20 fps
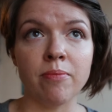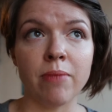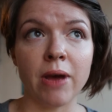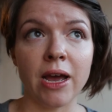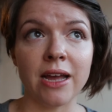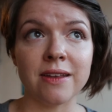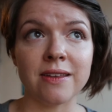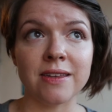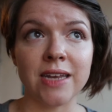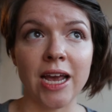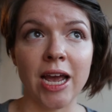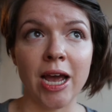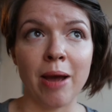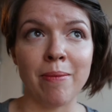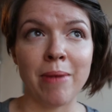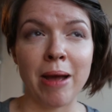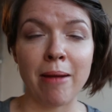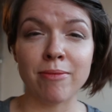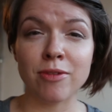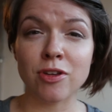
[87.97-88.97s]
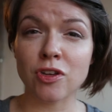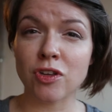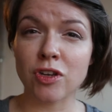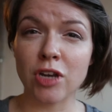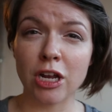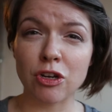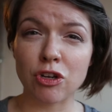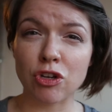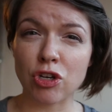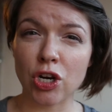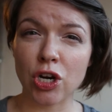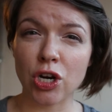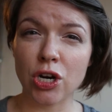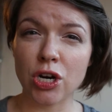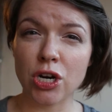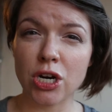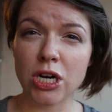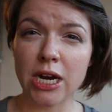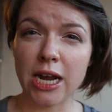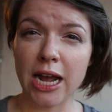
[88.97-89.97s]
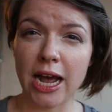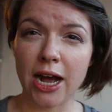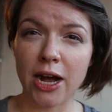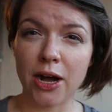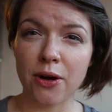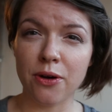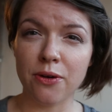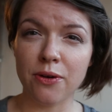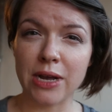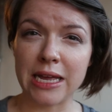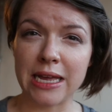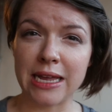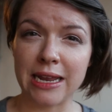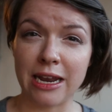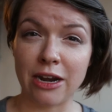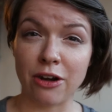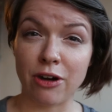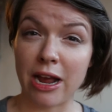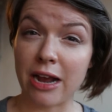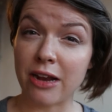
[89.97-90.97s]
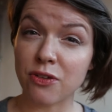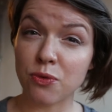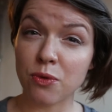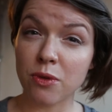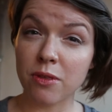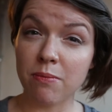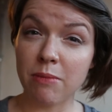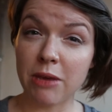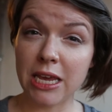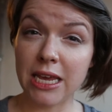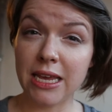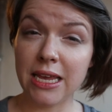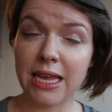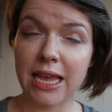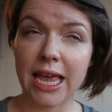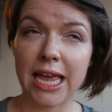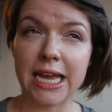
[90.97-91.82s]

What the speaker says: But I'm just not sure how it interacts with me,